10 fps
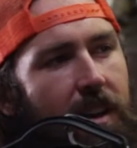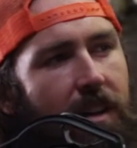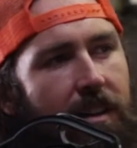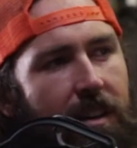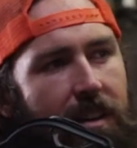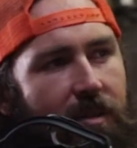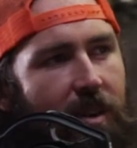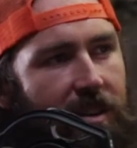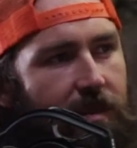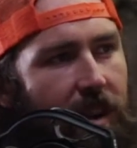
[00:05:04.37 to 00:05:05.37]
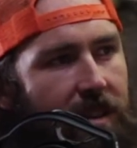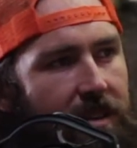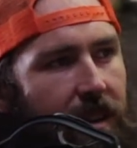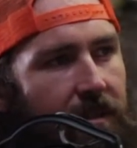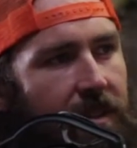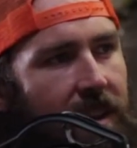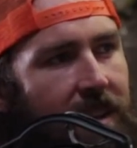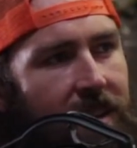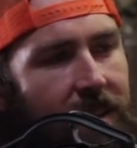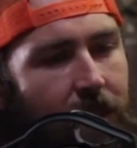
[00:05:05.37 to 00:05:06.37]
on the garage band stuff.
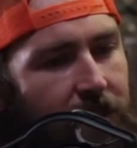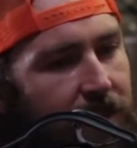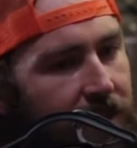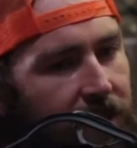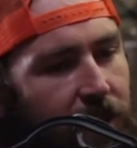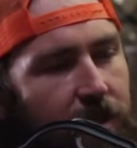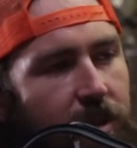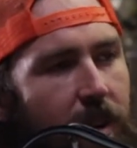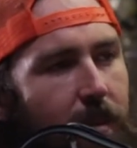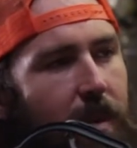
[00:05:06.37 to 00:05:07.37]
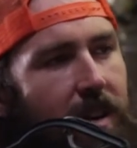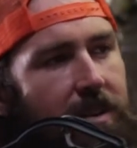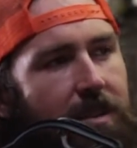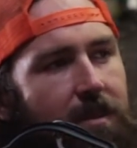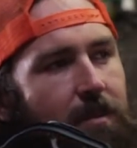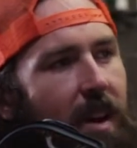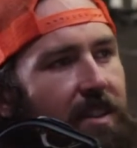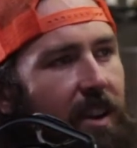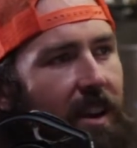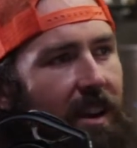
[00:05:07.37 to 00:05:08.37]
it was shoestring budget
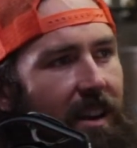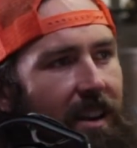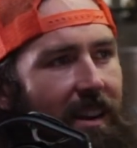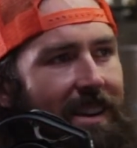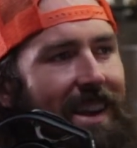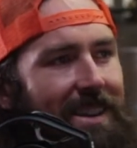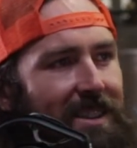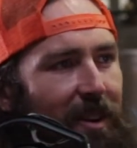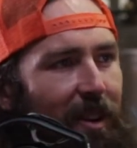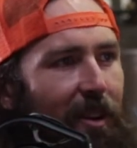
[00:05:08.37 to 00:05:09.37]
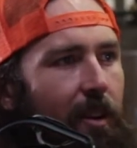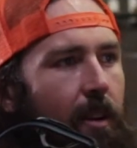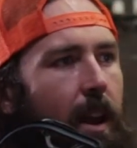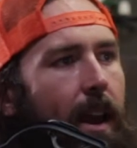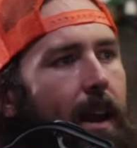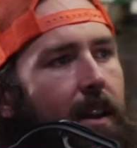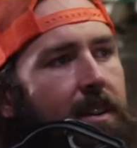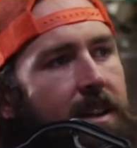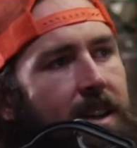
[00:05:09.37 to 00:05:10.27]
and Kickstarter, and